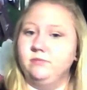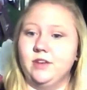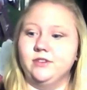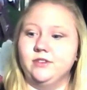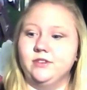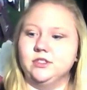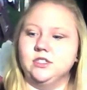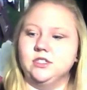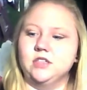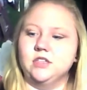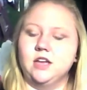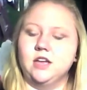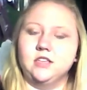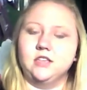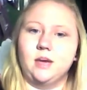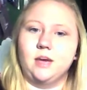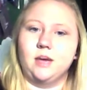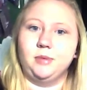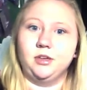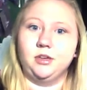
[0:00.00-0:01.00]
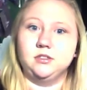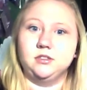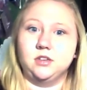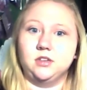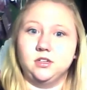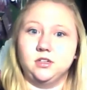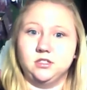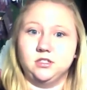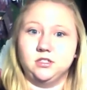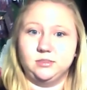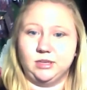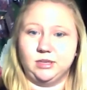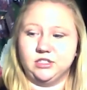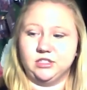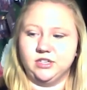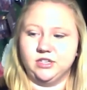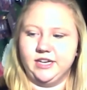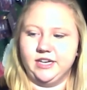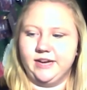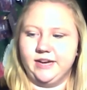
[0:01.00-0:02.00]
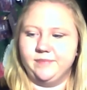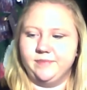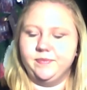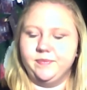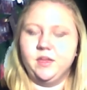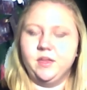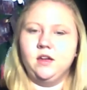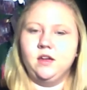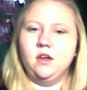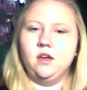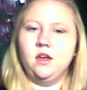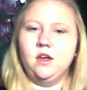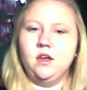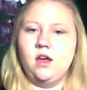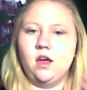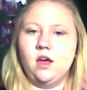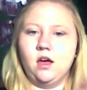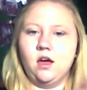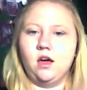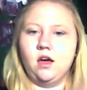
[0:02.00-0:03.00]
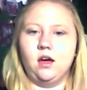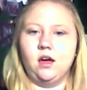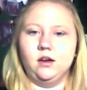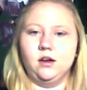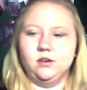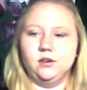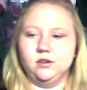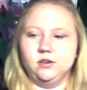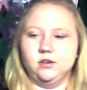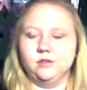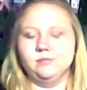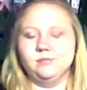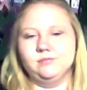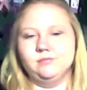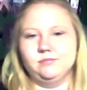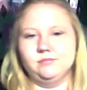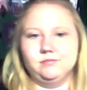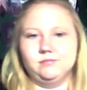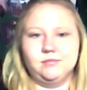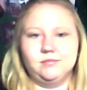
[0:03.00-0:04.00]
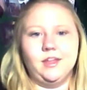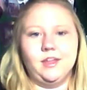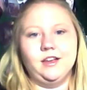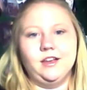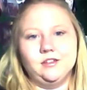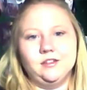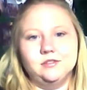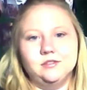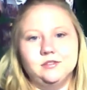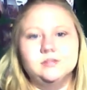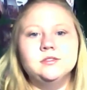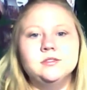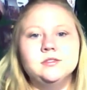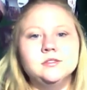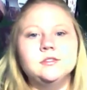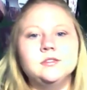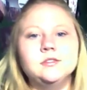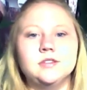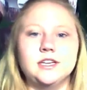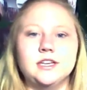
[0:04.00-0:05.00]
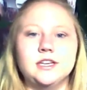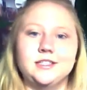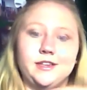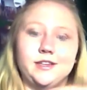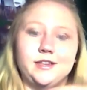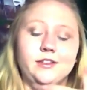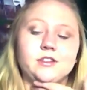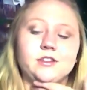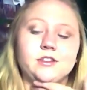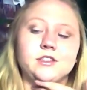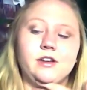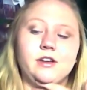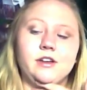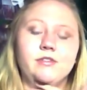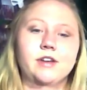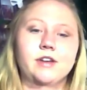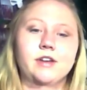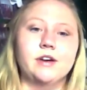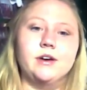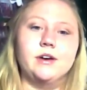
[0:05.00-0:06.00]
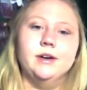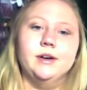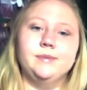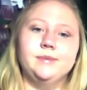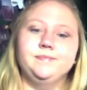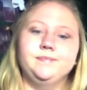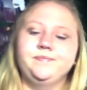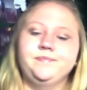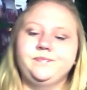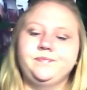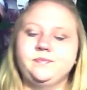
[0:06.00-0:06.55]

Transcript: ever since Hot Topic started sponsoring it, uh, or like they sell their stuff now. Um,